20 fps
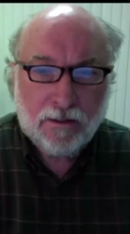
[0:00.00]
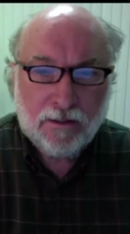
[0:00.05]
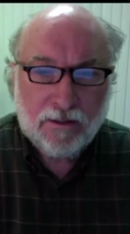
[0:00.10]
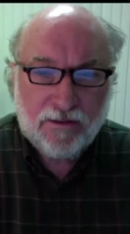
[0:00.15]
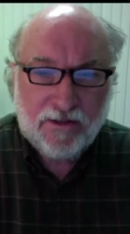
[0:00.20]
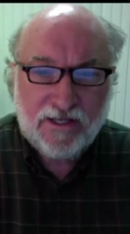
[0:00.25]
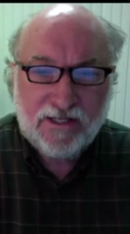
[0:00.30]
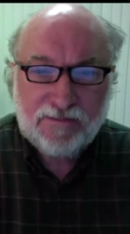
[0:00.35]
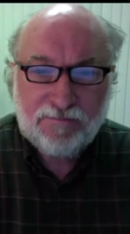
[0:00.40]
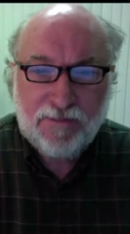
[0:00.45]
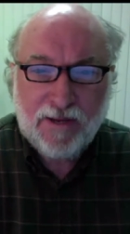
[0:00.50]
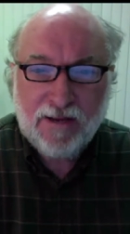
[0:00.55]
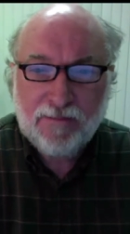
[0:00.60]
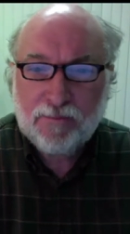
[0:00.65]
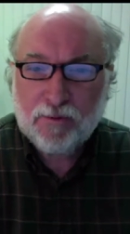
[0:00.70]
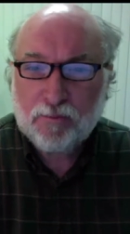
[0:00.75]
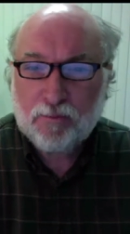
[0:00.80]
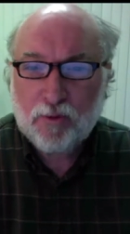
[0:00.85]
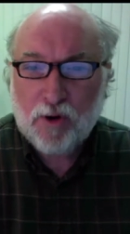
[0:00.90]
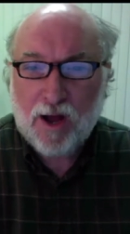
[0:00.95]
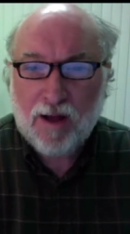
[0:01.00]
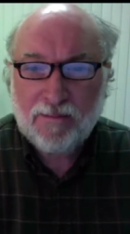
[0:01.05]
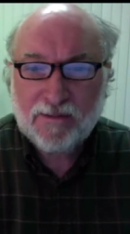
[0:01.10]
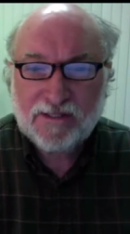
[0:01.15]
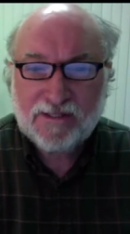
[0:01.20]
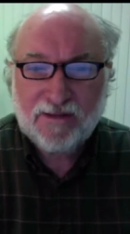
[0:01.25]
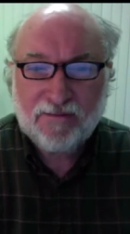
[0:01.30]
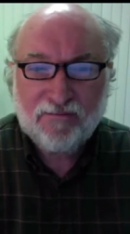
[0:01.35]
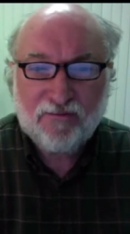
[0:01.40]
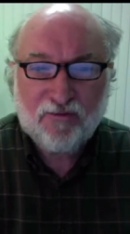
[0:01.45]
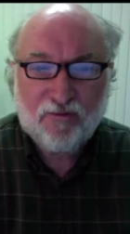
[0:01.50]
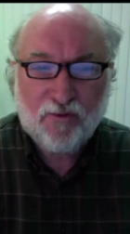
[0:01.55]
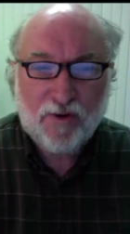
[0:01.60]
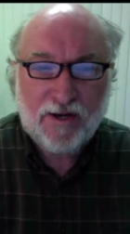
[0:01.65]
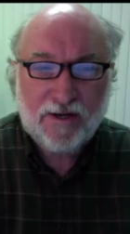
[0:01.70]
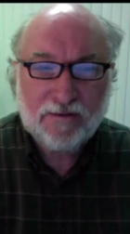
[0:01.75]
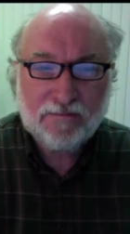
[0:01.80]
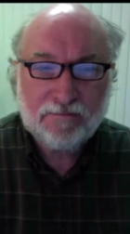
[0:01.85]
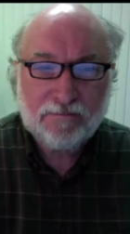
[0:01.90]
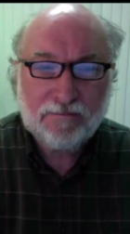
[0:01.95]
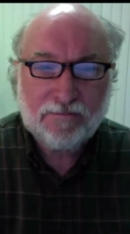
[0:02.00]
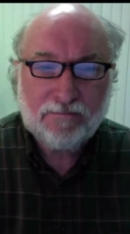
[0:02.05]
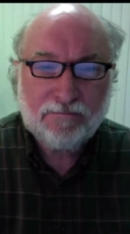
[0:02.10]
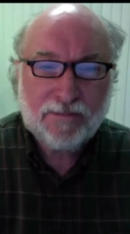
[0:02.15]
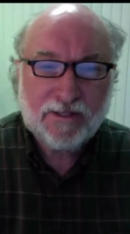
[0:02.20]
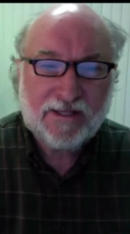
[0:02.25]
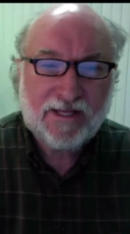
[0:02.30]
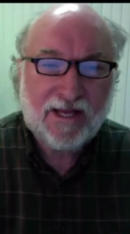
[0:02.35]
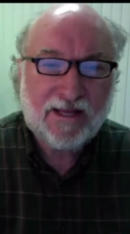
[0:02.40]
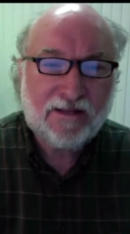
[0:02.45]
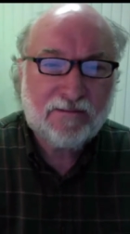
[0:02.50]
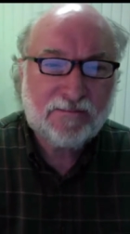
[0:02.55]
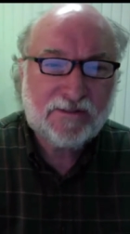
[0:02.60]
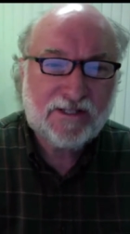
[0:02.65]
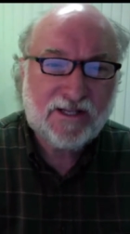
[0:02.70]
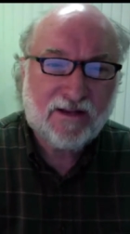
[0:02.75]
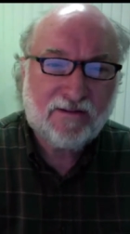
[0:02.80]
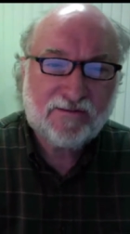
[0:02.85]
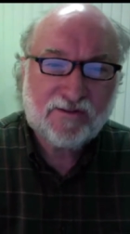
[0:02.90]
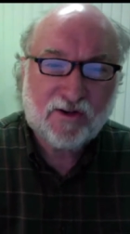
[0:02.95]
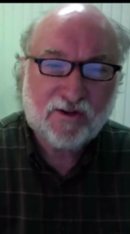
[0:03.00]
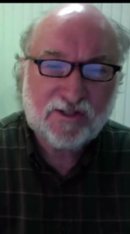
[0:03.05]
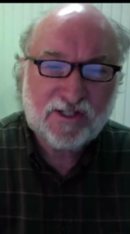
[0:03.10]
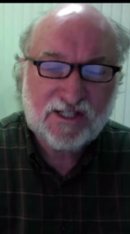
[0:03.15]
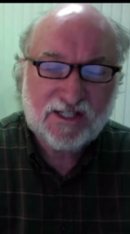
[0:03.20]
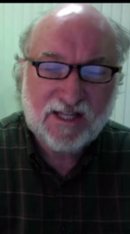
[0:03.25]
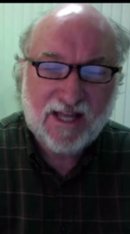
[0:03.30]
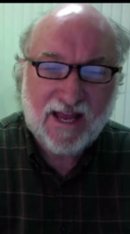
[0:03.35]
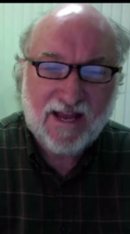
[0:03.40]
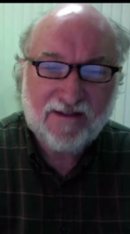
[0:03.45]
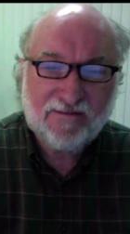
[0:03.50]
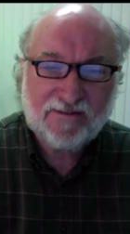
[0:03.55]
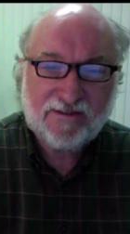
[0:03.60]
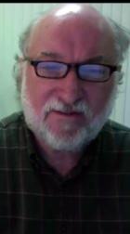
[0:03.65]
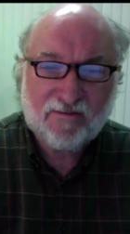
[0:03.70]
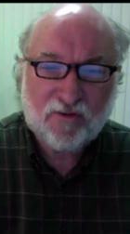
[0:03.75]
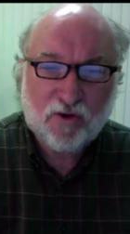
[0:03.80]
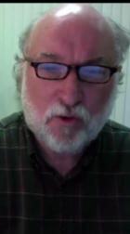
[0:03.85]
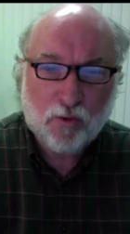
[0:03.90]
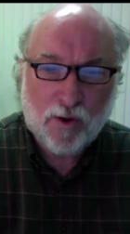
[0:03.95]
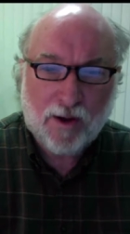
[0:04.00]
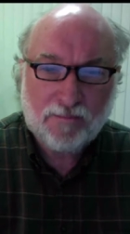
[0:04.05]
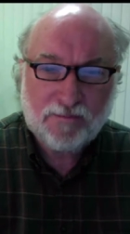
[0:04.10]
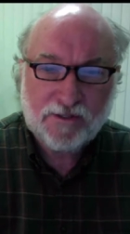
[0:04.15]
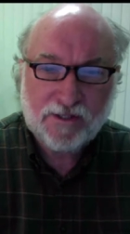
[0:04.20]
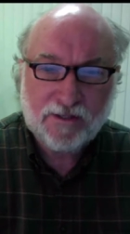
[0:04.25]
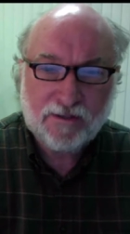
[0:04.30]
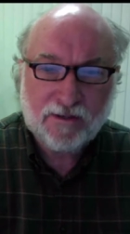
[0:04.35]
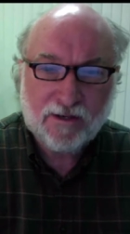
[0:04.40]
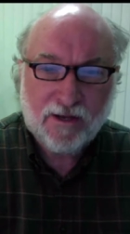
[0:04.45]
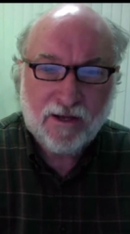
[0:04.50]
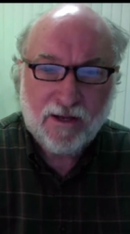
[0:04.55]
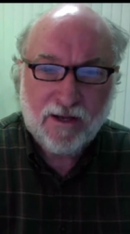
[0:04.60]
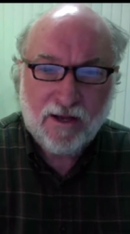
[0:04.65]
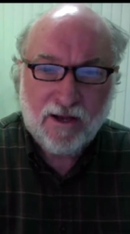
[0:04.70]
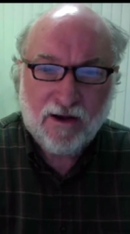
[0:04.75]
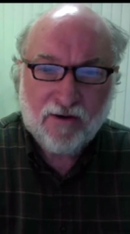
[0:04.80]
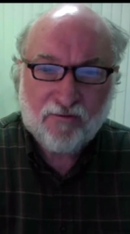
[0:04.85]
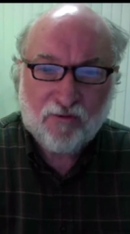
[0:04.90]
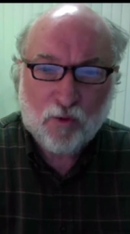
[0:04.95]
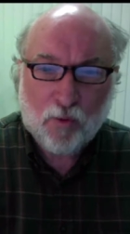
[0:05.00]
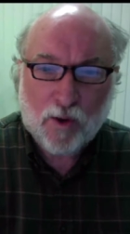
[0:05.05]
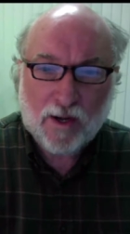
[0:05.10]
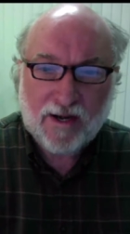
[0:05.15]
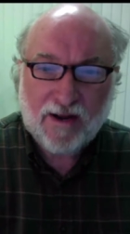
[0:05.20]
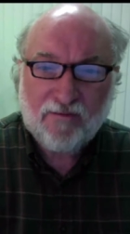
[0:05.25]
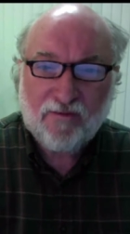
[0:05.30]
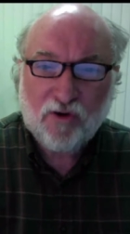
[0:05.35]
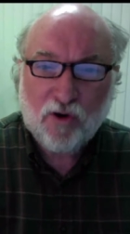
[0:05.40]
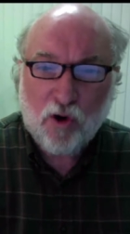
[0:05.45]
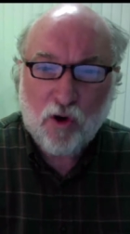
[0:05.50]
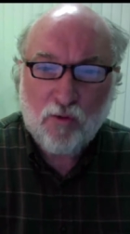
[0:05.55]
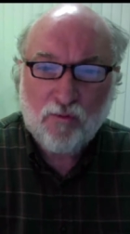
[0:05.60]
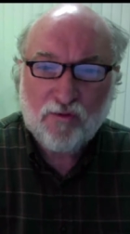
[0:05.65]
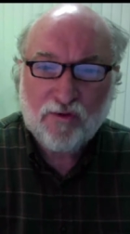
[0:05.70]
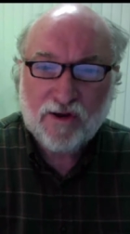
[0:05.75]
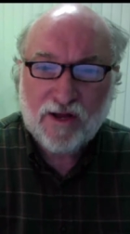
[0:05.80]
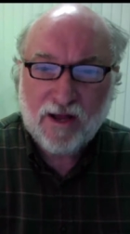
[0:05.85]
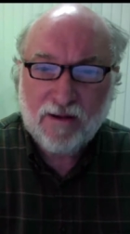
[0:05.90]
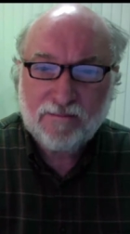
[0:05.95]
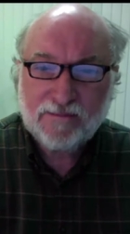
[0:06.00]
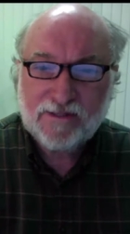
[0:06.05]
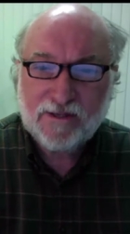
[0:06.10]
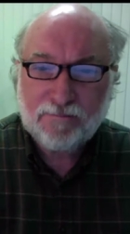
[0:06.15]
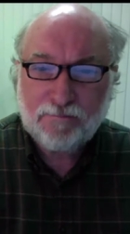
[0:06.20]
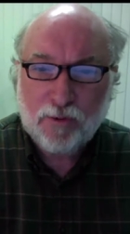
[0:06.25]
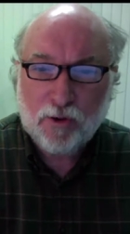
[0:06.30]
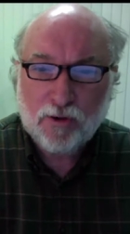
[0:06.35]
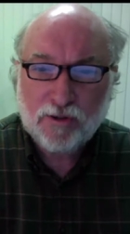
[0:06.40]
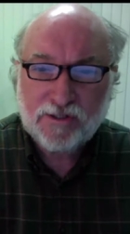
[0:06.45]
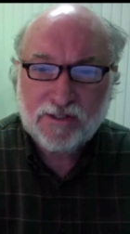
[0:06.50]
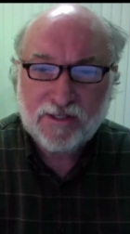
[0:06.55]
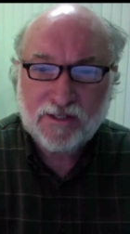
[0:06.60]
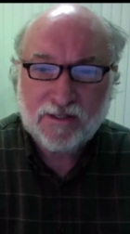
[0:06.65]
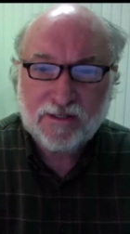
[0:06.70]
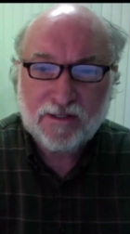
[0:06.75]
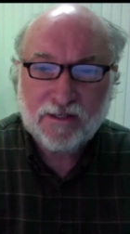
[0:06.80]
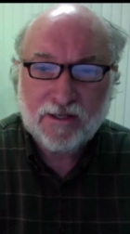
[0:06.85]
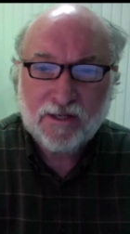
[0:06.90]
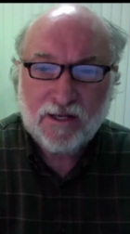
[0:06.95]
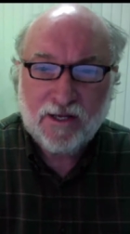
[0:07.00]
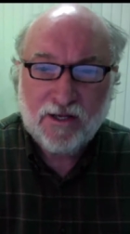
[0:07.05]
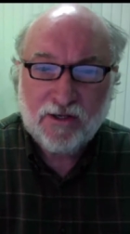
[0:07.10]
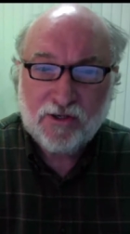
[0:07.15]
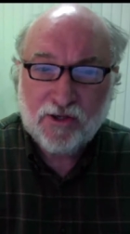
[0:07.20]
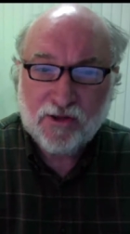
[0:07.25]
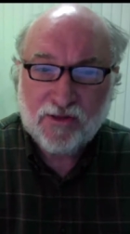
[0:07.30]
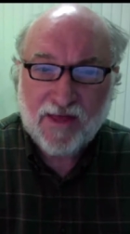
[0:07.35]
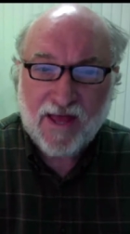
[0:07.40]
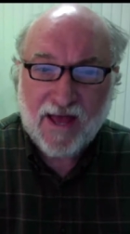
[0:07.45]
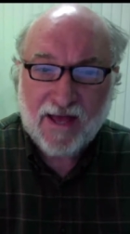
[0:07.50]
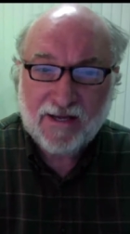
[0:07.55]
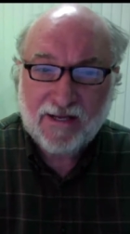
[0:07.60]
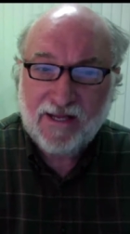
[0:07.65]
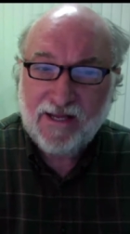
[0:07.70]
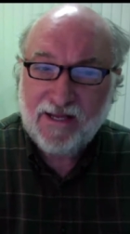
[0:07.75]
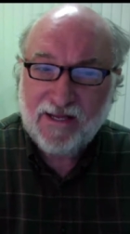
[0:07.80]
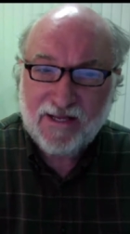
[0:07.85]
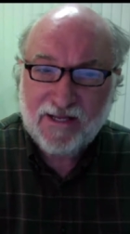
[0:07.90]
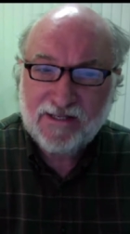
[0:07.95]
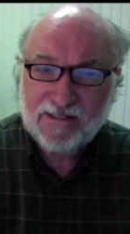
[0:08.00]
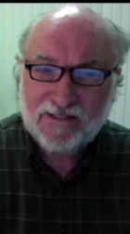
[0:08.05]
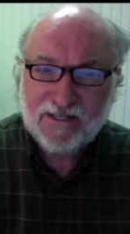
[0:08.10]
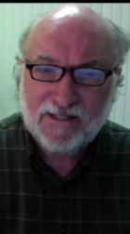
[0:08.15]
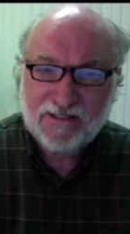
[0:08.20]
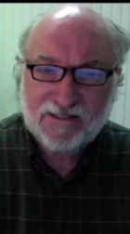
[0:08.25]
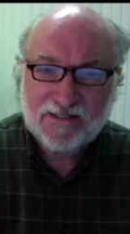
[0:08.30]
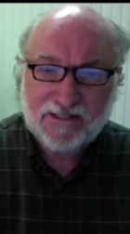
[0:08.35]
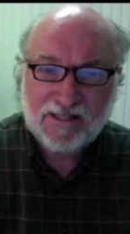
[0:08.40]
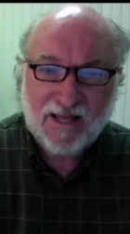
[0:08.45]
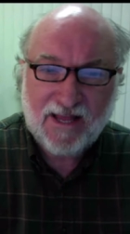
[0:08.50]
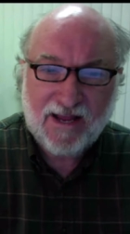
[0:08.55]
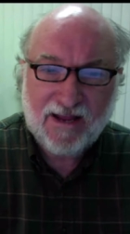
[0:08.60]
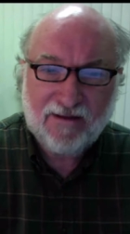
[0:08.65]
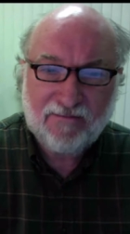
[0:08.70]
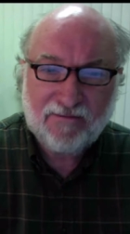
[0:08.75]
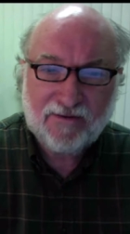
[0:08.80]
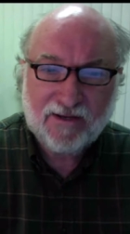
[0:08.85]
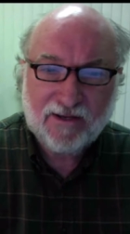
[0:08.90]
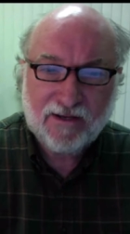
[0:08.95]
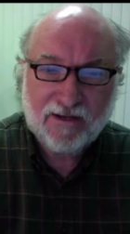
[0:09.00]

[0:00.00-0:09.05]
These people promise them freedom, but they themselves are slaves of corruption. For whatever overcomes a person, to that he is enslaved.